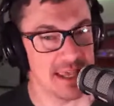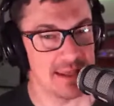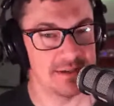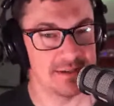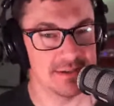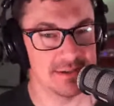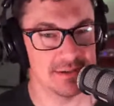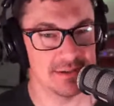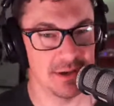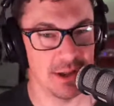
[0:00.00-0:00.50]

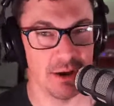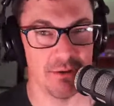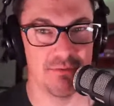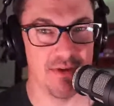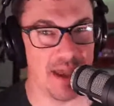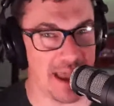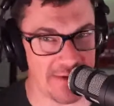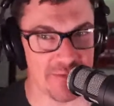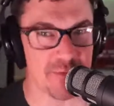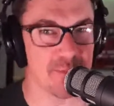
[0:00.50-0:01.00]
of everybody
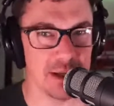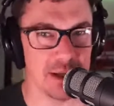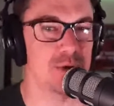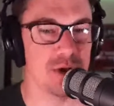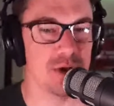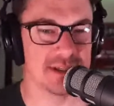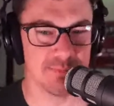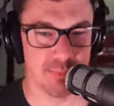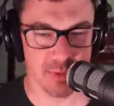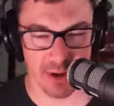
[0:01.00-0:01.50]
who does this
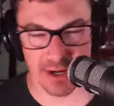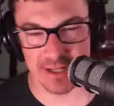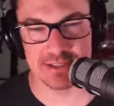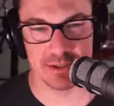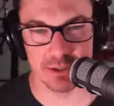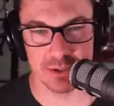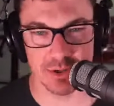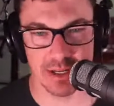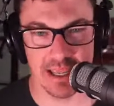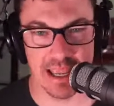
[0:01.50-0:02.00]
brain
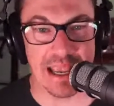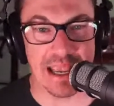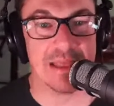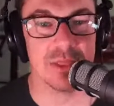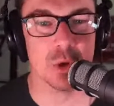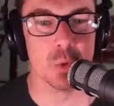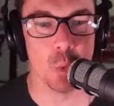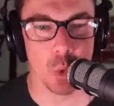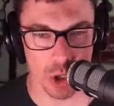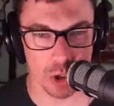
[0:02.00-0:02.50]
surgery in the
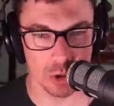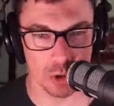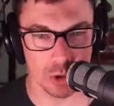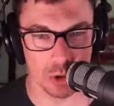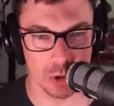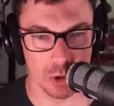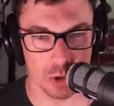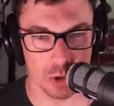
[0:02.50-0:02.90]
world right